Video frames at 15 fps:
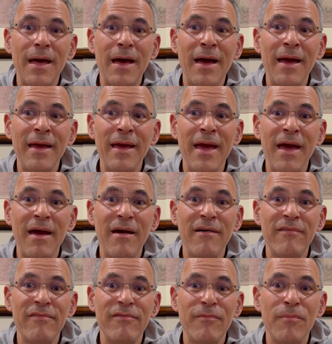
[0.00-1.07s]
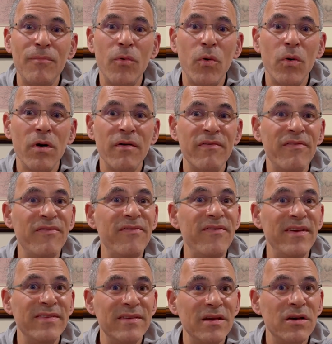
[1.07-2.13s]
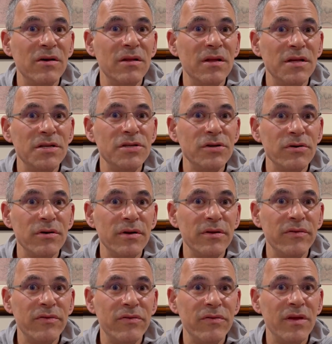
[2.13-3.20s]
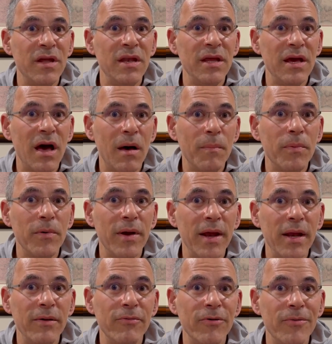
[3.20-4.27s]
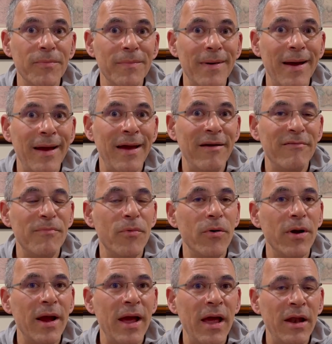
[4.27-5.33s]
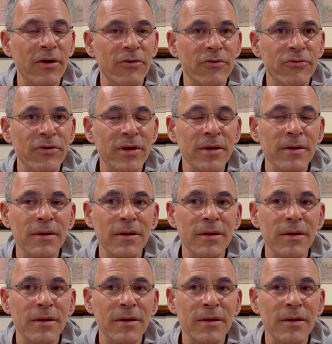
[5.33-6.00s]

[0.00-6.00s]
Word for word: I have more physical endurance in the operating room. I have more energy.